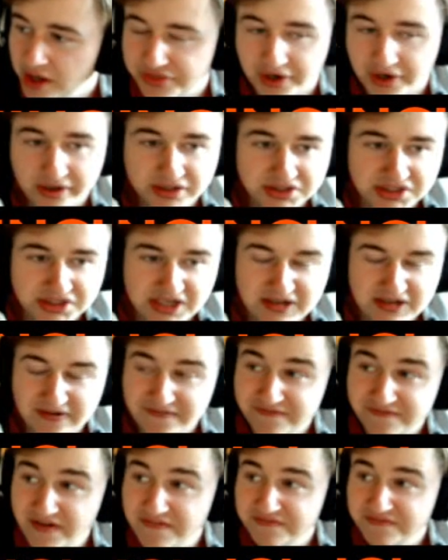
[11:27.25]

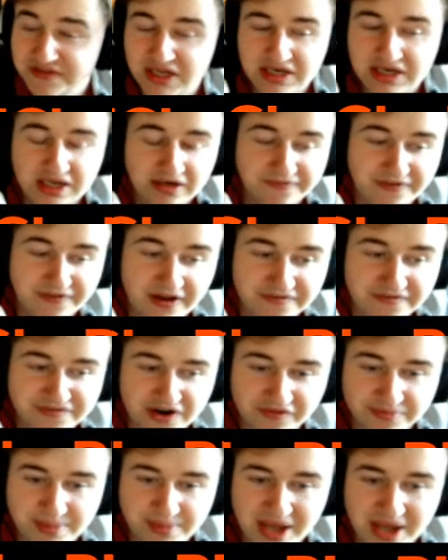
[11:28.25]
30-15 in favor
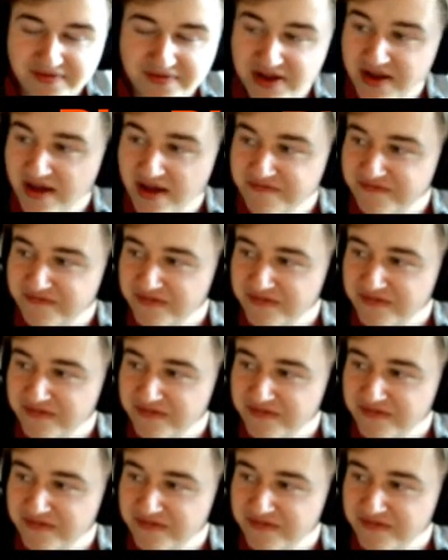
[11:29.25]
of Medvedev.